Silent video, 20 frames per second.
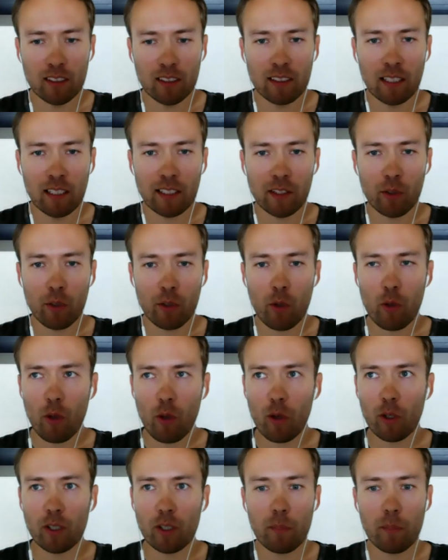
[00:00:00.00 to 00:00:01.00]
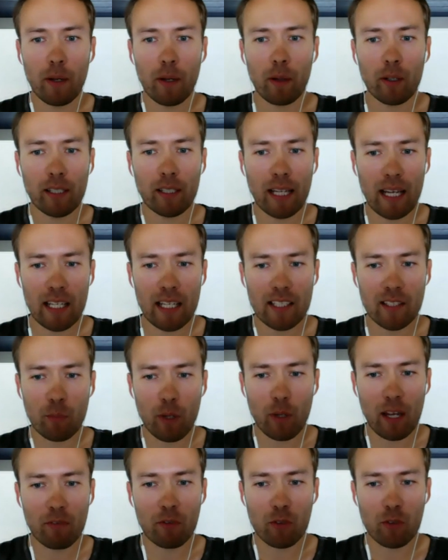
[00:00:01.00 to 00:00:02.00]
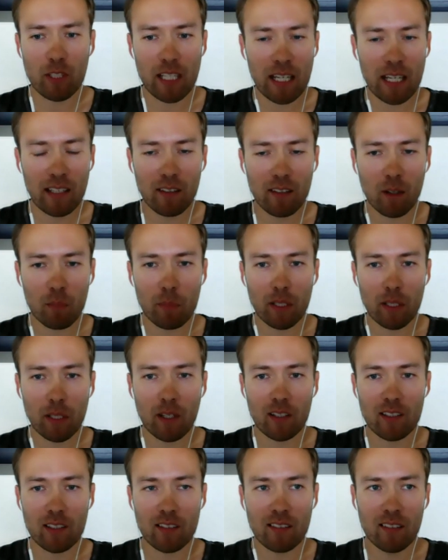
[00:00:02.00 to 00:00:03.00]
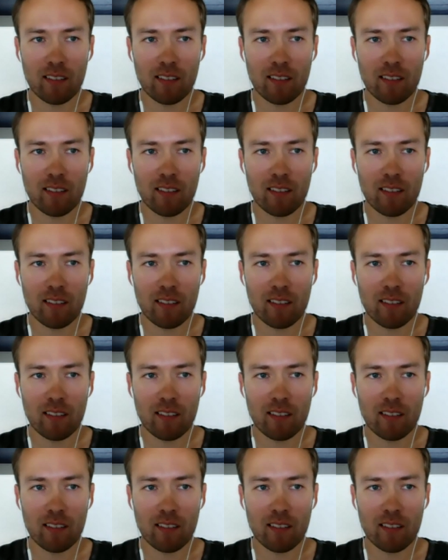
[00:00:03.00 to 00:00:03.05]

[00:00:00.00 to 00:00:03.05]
Like, they're no longer the barricades that we have to stand on, because